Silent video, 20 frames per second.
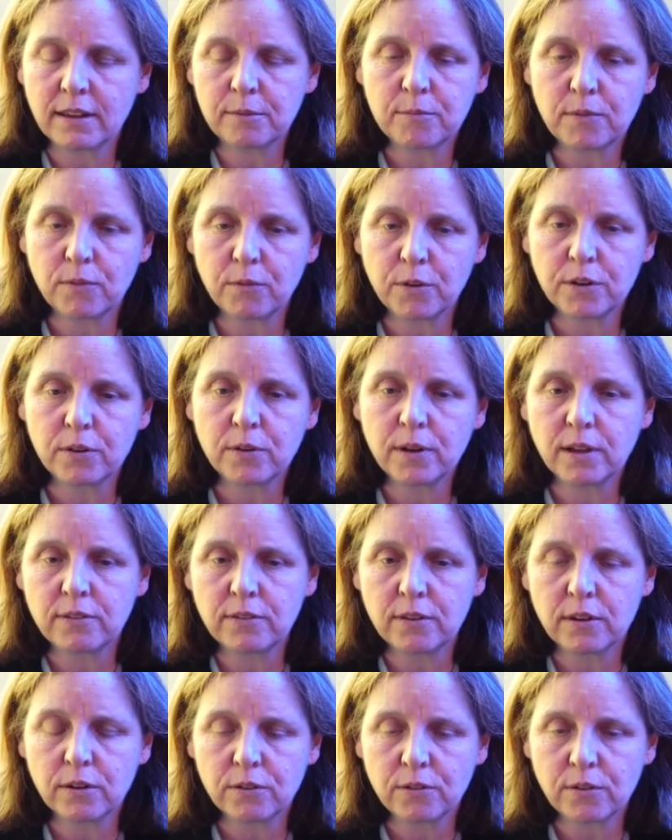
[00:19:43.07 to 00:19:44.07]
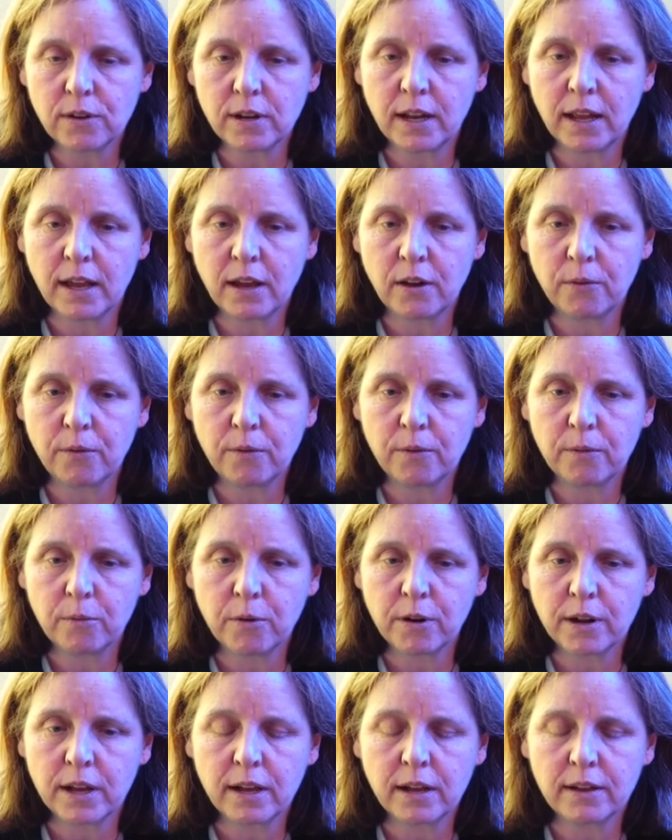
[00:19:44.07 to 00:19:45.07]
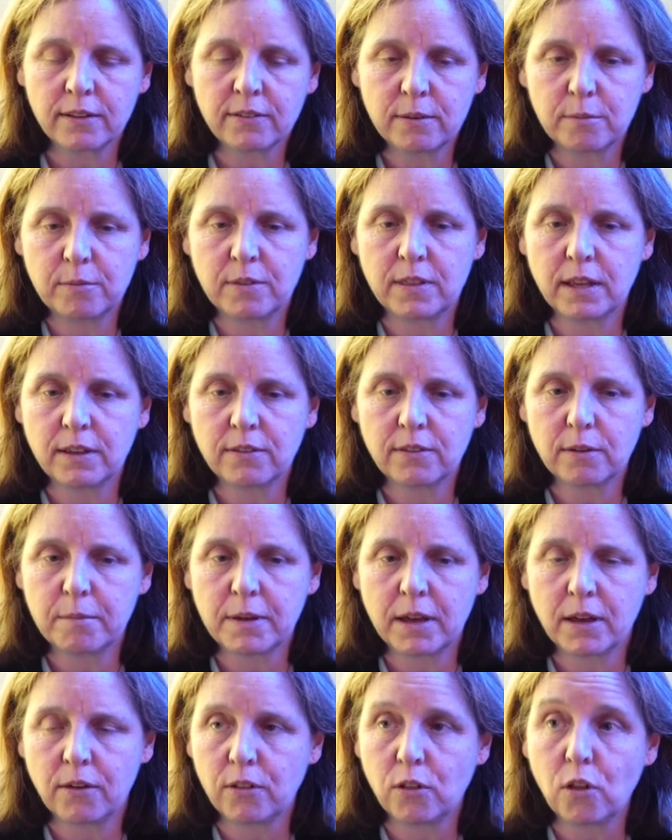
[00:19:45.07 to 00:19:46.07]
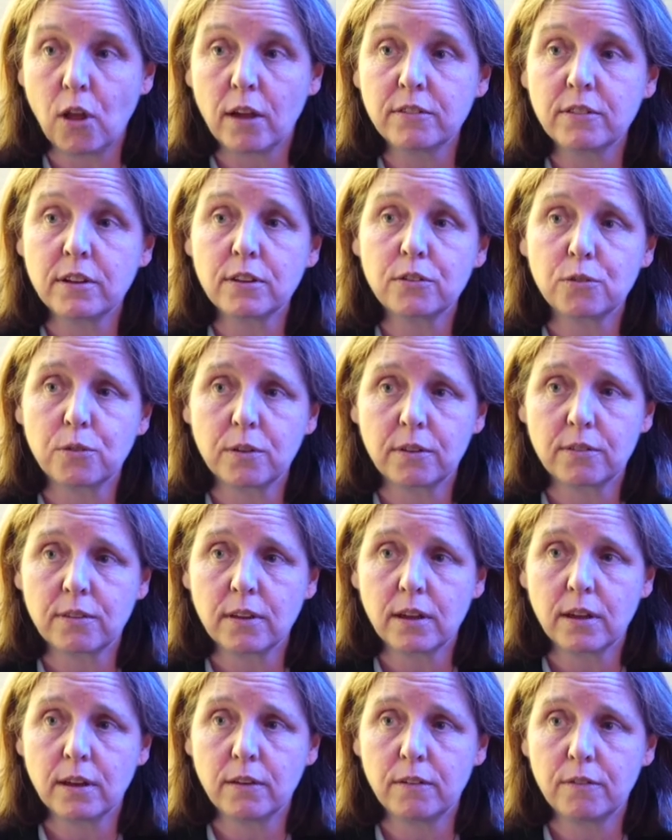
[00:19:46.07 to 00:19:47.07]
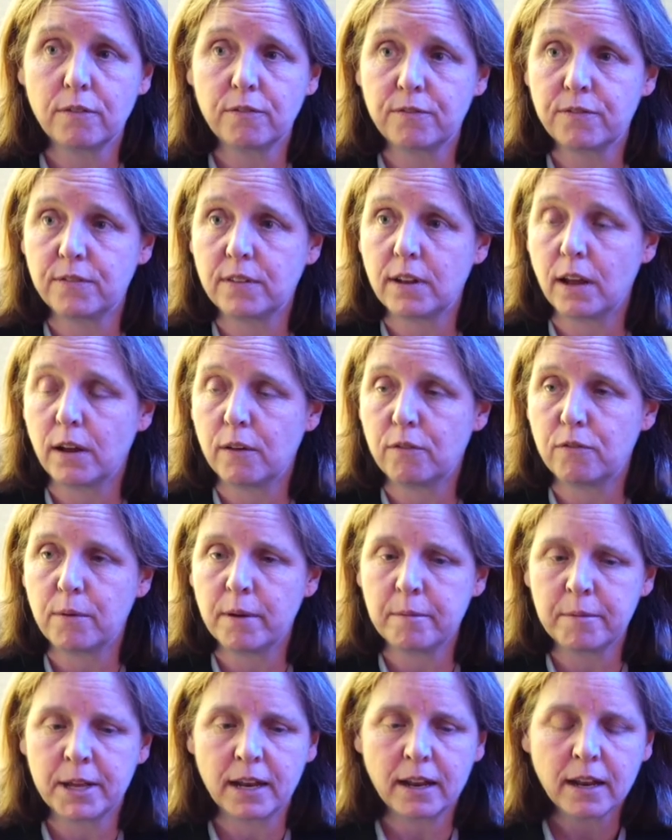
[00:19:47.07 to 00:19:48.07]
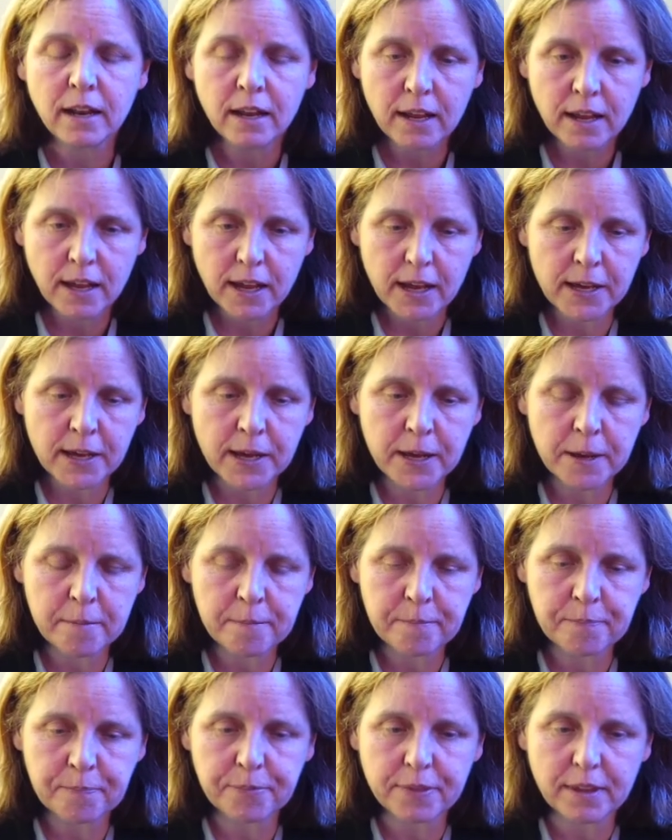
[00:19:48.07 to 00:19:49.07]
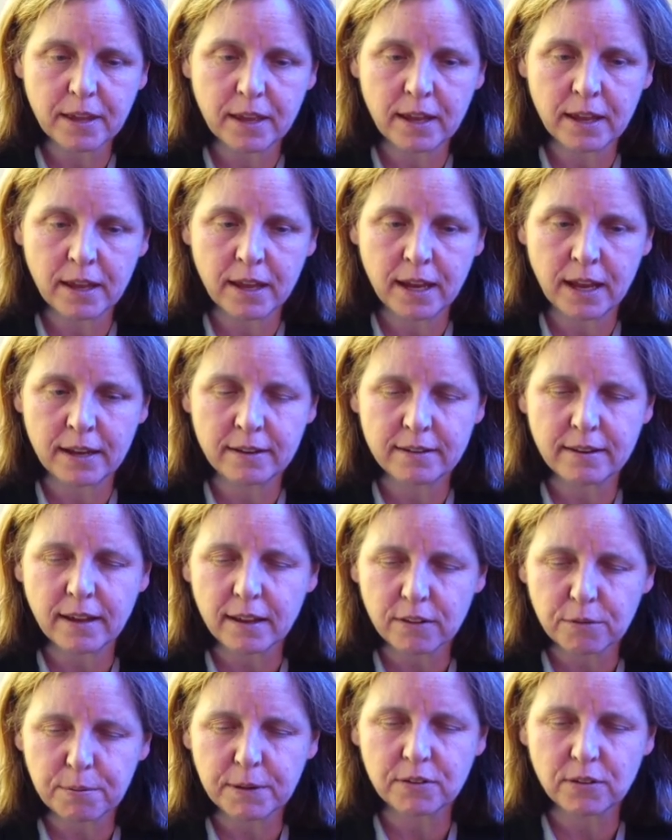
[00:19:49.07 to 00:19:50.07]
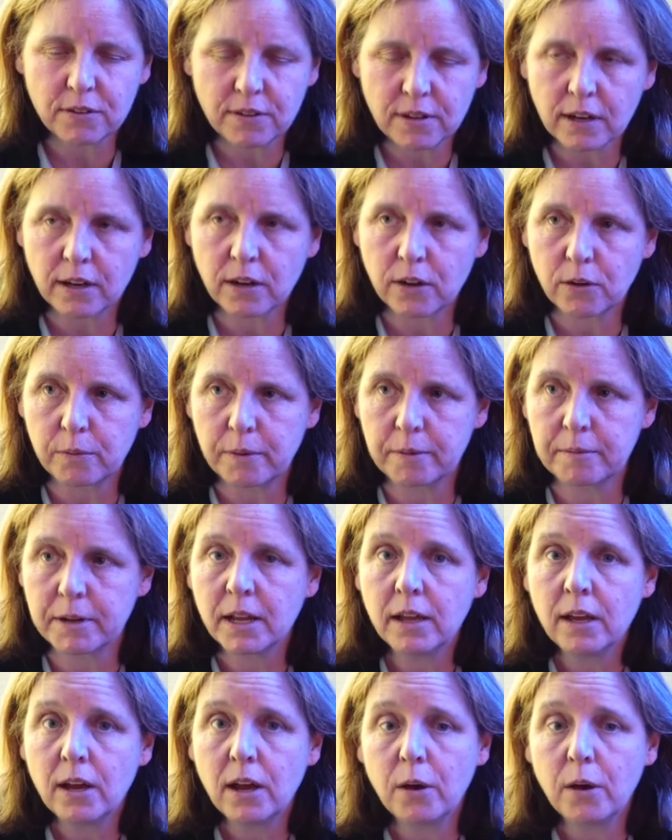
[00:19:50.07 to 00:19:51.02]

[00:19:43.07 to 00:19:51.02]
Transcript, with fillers: I'm, we're doing a series right now, working on some things about lost histories of, of women, um, and, and especially technical women.